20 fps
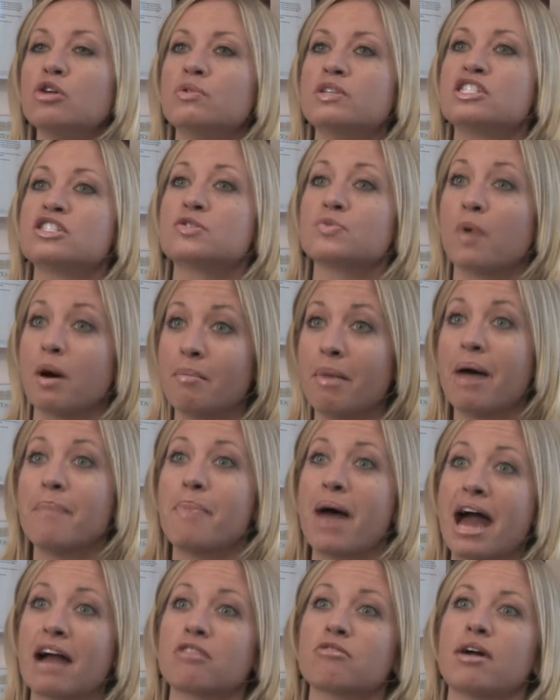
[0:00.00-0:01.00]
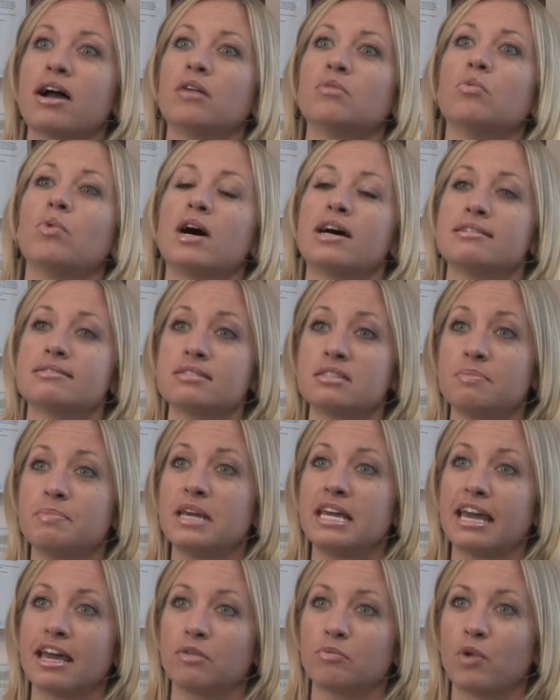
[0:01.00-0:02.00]
which is what my background was to
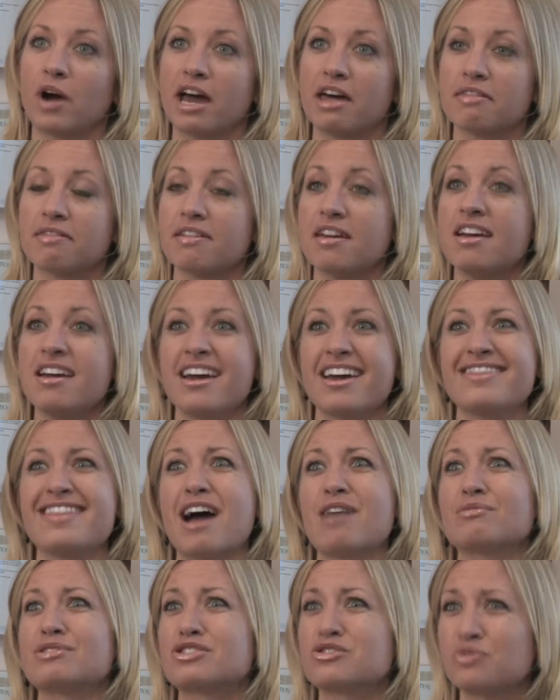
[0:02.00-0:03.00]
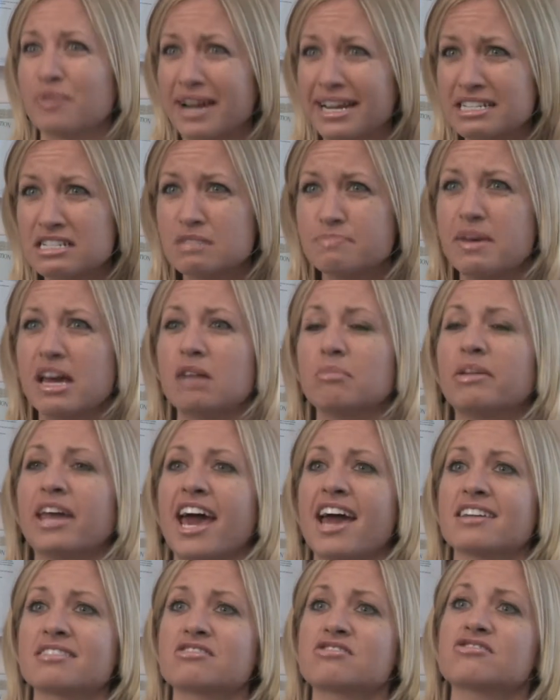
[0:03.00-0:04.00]
begin with. And that was great to be able
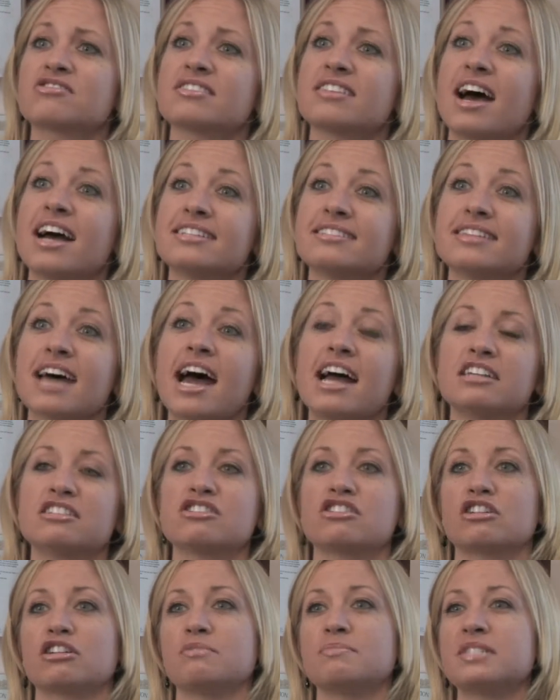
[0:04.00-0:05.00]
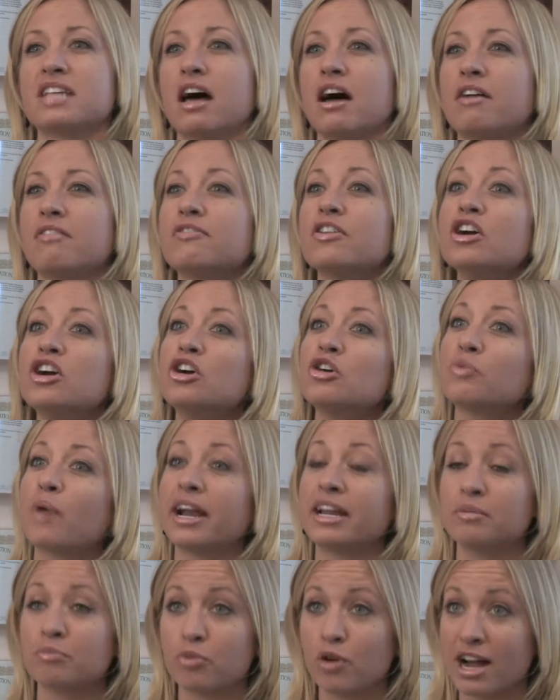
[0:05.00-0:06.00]
to exercise that in terms of
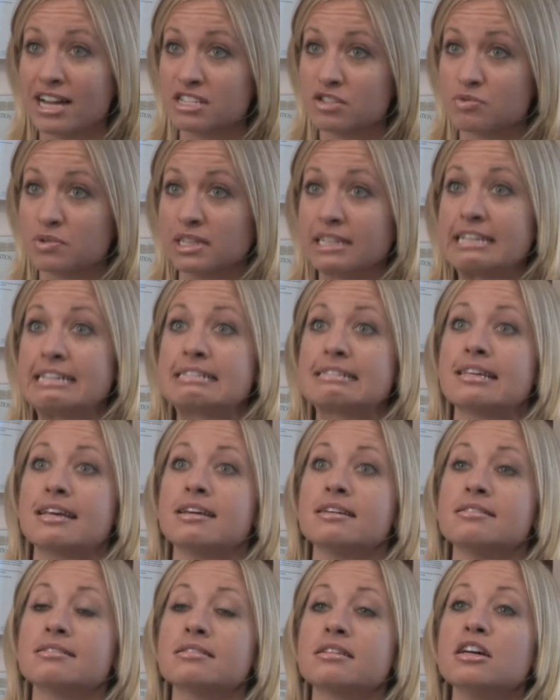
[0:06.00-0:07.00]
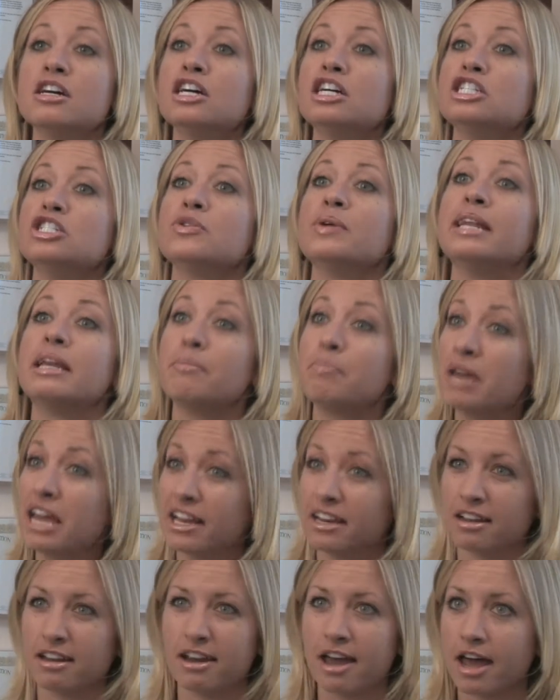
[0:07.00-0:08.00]
writing press releases, doing
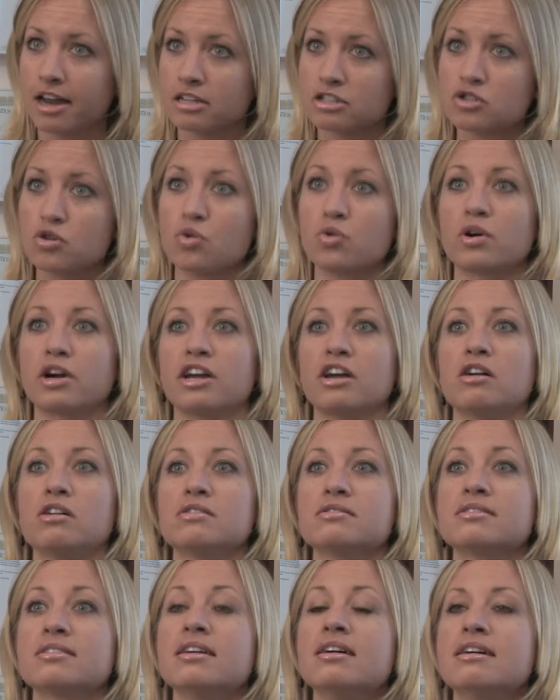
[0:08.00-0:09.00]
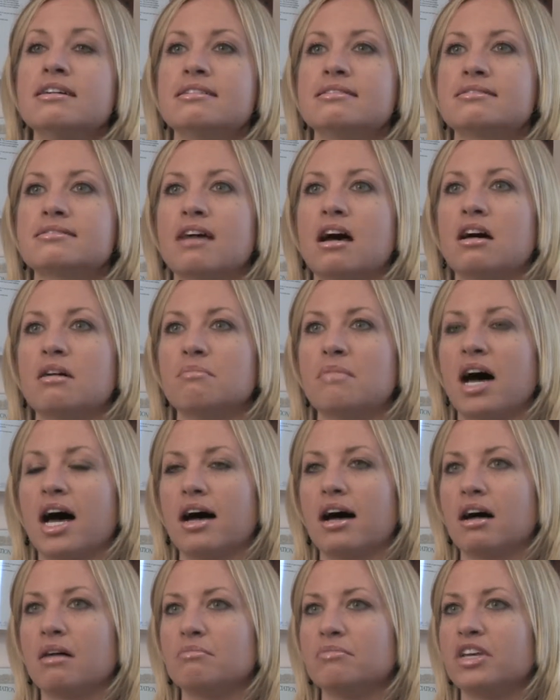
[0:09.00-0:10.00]
opinion editorials, some
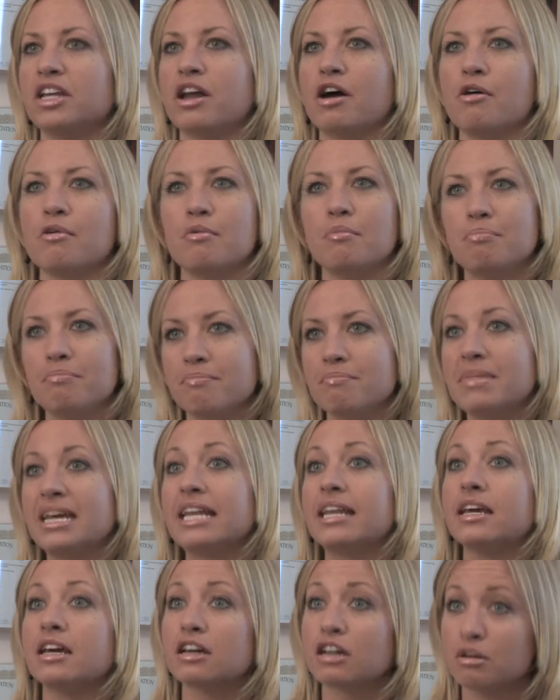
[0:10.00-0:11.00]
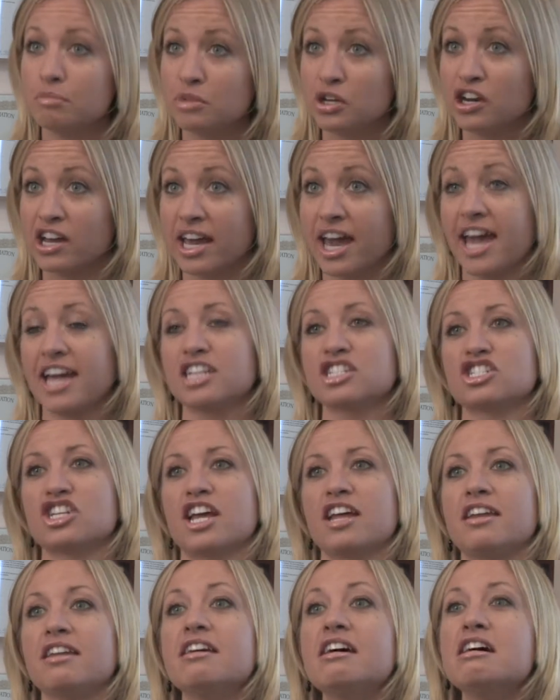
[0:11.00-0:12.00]
media
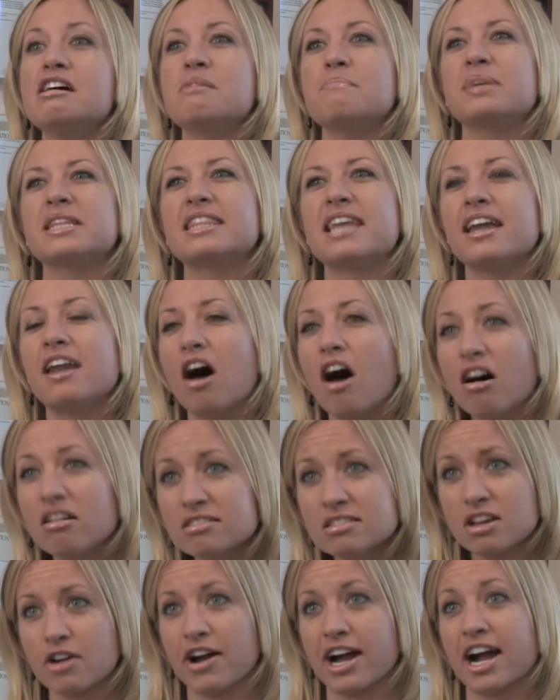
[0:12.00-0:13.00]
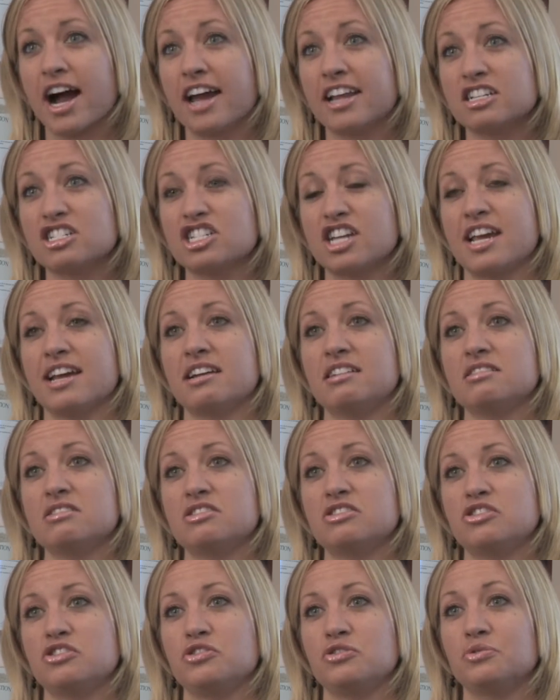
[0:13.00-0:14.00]
communication. But then also I got a
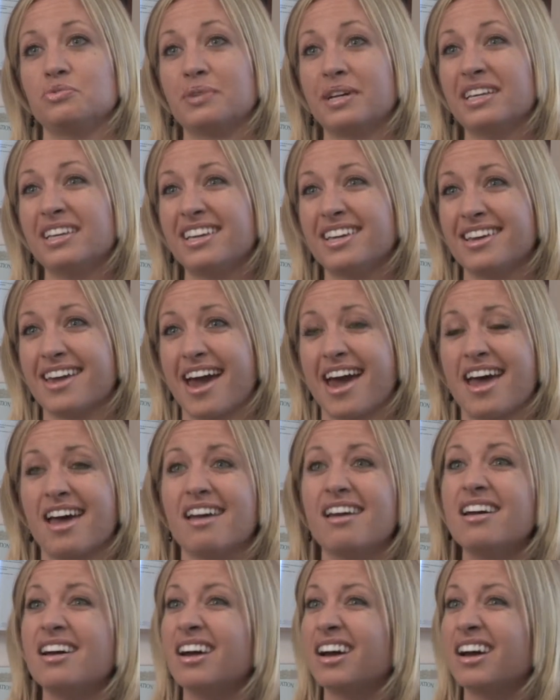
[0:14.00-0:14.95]
chance to really get